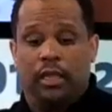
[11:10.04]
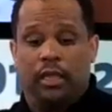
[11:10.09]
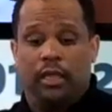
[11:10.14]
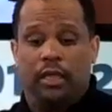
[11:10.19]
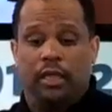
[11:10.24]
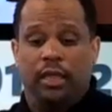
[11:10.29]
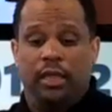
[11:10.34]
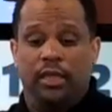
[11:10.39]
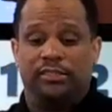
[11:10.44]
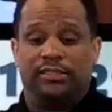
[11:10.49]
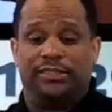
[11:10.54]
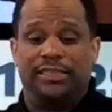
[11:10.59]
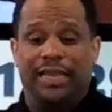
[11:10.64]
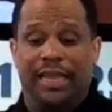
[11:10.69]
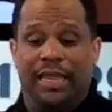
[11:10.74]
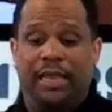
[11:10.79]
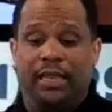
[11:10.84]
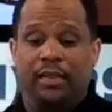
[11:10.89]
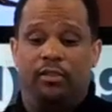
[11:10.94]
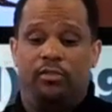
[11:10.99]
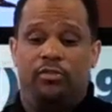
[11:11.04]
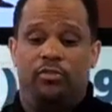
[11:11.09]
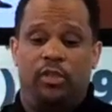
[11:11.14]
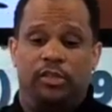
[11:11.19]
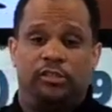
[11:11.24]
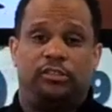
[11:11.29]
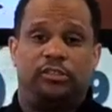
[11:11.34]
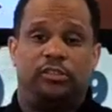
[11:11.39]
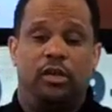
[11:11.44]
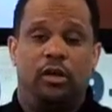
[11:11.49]
is in
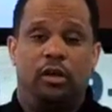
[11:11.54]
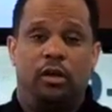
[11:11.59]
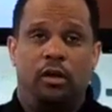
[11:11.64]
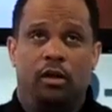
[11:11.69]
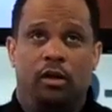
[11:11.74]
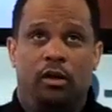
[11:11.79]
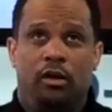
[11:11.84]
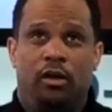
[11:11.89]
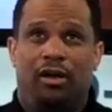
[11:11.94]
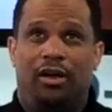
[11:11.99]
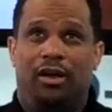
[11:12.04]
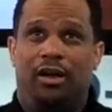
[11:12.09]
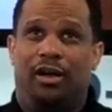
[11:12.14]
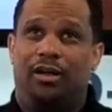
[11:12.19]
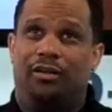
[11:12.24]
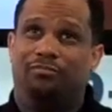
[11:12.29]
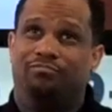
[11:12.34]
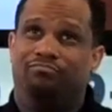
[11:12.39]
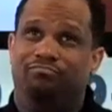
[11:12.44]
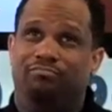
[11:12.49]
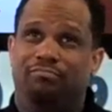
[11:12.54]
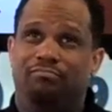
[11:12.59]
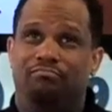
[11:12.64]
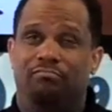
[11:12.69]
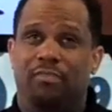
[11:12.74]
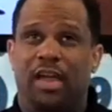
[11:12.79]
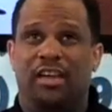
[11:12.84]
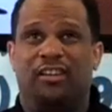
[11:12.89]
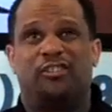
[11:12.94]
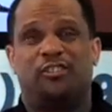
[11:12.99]
this
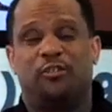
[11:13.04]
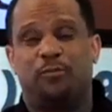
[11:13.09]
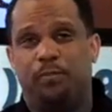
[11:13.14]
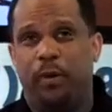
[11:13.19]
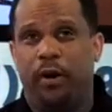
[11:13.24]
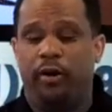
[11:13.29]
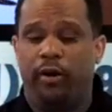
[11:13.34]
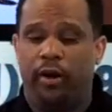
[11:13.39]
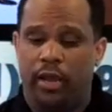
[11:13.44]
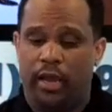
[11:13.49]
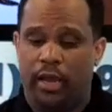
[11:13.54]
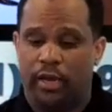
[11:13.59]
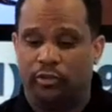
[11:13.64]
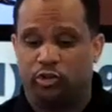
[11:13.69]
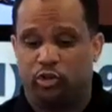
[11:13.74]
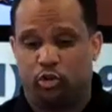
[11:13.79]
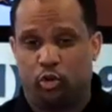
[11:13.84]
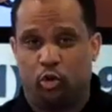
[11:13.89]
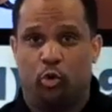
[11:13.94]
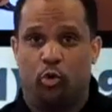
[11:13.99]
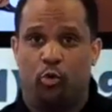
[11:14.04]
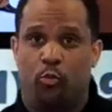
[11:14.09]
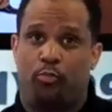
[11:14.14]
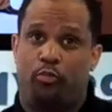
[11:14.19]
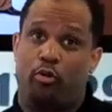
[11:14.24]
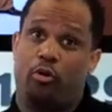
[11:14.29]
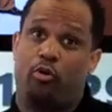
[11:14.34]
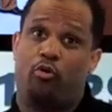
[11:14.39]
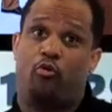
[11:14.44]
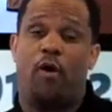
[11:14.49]
experiential
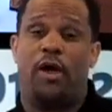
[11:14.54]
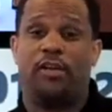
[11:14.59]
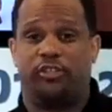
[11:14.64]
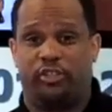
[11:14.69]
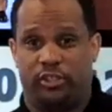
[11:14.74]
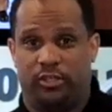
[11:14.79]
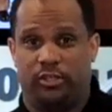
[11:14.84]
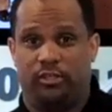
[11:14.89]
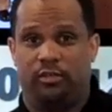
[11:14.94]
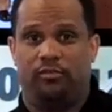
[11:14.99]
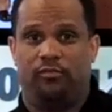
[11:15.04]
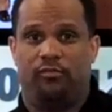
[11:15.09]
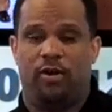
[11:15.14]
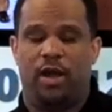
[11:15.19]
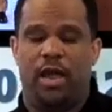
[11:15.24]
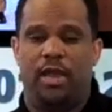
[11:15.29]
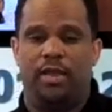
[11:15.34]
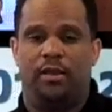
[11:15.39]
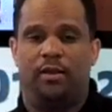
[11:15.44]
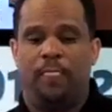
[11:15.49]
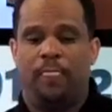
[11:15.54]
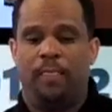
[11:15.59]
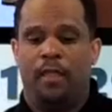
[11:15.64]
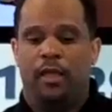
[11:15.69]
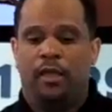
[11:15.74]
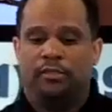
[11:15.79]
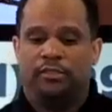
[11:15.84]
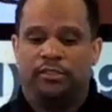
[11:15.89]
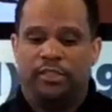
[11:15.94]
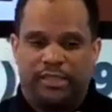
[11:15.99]
progression, right?
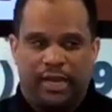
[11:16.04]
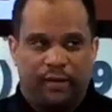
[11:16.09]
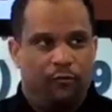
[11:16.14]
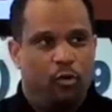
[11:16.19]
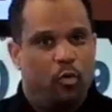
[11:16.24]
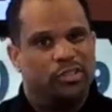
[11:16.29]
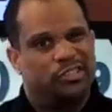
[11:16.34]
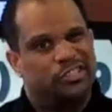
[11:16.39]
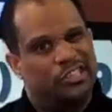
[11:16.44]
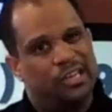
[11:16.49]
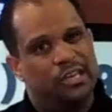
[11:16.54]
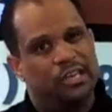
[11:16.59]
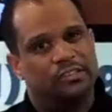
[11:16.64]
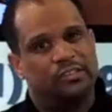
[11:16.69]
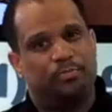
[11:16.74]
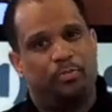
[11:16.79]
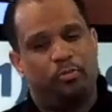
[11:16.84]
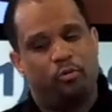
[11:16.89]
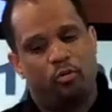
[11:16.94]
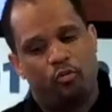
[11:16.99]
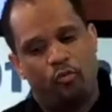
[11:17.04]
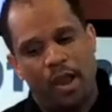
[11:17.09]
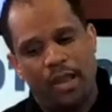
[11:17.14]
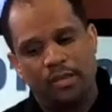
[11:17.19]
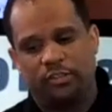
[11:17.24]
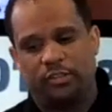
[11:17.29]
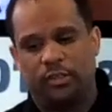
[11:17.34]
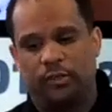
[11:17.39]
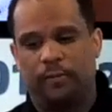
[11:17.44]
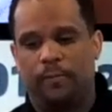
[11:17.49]
Since everyone's in this
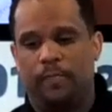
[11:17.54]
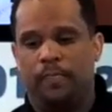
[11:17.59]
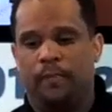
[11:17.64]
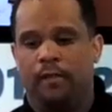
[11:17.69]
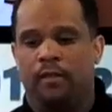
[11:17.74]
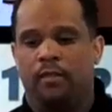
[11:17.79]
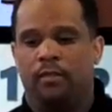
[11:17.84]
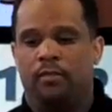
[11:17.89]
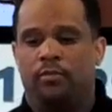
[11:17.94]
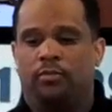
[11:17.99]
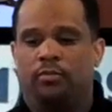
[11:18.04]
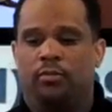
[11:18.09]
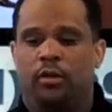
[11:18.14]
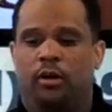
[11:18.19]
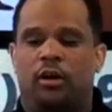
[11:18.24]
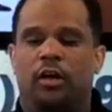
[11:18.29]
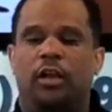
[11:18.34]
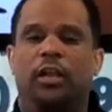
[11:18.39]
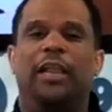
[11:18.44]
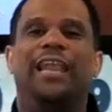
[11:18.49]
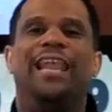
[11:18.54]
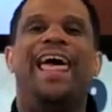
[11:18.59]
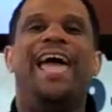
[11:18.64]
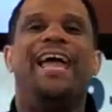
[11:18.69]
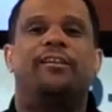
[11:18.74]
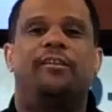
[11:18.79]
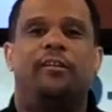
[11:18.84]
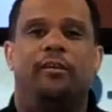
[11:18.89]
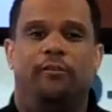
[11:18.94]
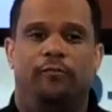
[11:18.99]
progression, the
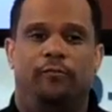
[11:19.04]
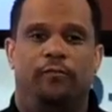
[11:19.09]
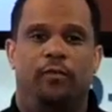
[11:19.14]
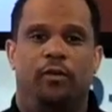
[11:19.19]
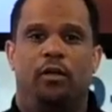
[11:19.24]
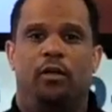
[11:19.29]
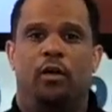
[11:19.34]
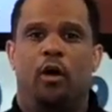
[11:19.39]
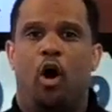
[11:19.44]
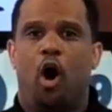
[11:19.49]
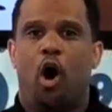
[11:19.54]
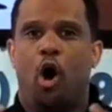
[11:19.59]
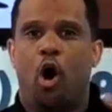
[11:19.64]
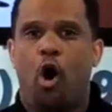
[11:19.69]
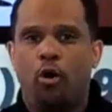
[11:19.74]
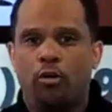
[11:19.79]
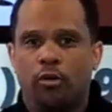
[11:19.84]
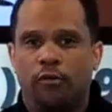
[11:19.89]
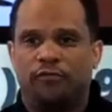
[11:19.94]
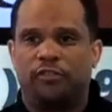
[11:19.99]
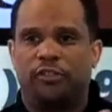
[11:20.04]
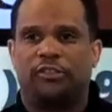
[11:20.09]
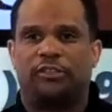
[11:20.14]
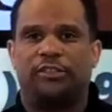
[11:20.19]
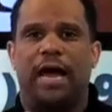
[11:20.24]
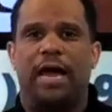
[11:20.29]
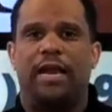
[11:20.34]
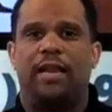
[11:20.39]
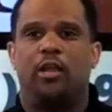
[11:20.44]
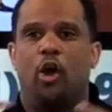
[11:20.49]
collective, all of
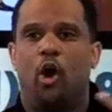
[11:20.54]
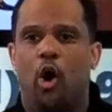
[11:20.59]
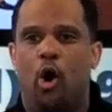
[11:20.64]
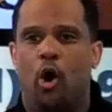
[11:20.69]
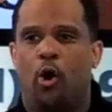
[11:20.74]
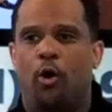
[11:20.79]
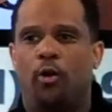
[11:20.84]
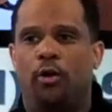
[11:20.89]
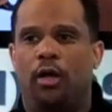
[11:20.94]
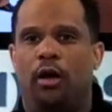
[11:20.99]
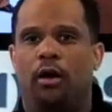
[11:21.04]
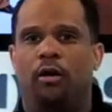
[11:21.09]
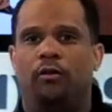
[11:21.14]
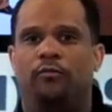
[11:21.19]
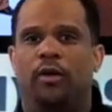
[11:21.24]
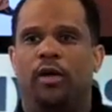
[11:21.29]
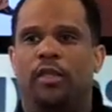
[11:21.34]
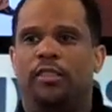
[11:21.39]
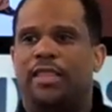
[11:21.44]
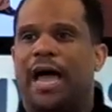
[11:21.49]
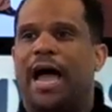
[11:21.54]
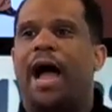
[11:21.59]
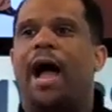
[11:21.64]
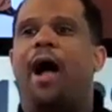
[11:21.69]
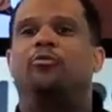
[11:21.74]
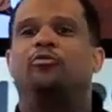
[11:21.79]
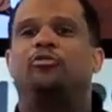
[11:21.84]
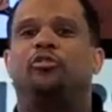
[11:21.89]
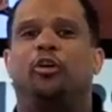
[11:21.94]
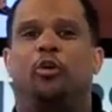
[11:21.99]
society, all of the
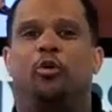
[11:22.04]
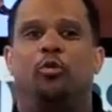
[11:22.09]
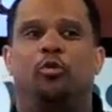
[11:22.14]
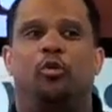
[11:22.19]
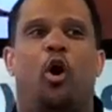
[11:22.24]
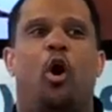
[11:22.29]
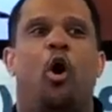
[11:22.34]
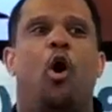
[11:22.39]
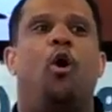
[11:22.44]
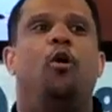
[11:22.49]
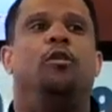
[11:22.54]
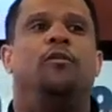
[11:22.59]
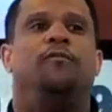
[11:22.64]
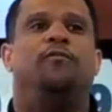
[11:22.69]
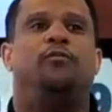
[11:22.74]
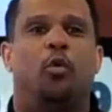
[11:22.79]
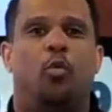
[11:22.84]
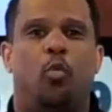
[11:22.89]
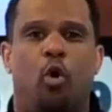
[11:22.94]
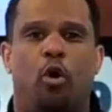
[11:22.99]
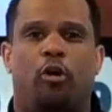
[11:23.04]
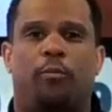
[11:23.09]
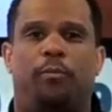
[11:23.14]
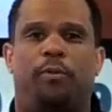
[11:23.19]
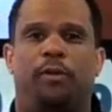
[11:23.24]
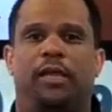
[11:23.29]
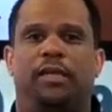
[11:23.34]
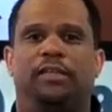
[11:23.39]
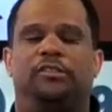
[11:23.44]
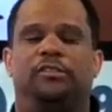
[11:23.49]
household, all of the
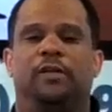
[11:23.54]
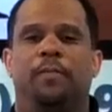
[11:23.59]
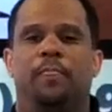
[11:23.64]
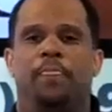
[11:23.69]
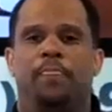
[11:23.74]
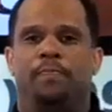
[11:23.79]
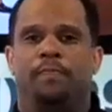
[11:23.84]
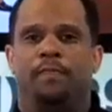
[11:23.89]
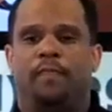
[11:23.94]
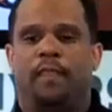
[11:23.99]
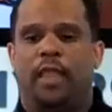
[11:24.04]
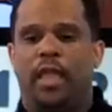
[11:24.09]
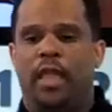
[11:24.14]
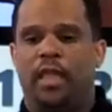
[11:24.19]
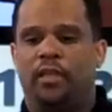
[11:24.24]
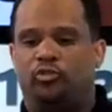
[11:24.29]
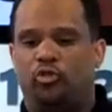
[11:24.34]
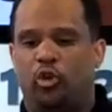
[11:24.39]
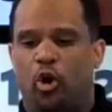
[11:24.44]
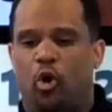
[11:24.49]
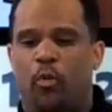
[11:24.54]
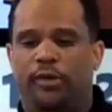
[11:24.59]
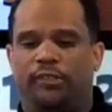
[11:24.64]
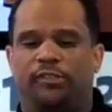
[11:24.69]
workplace is always